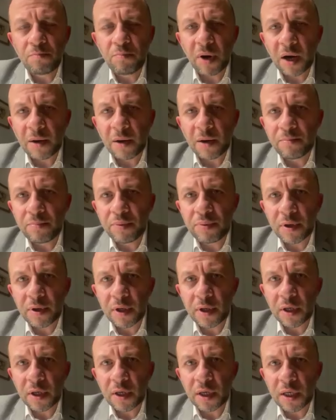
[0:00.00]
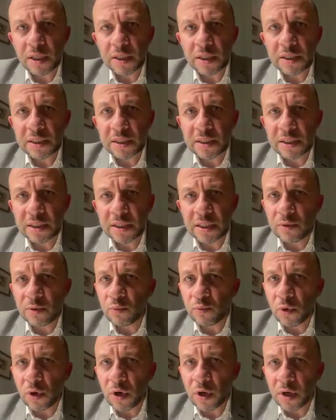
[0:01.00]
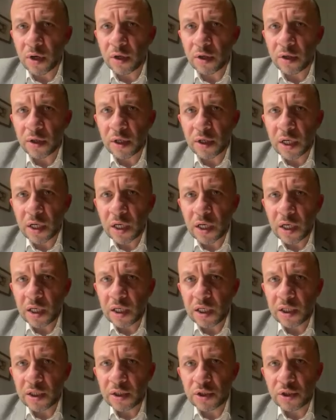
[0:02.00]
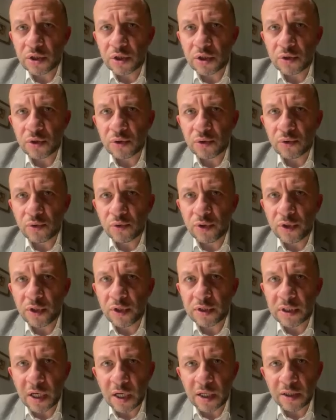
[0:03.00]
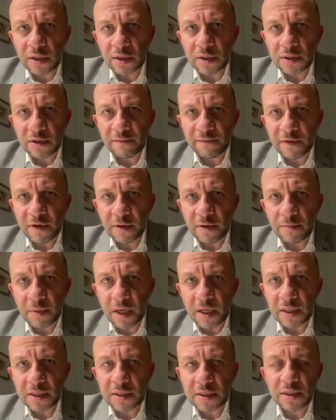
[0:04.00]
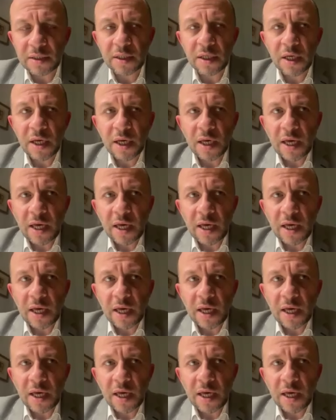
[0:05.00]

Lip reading: pump seawater into the tunnels of Hamas,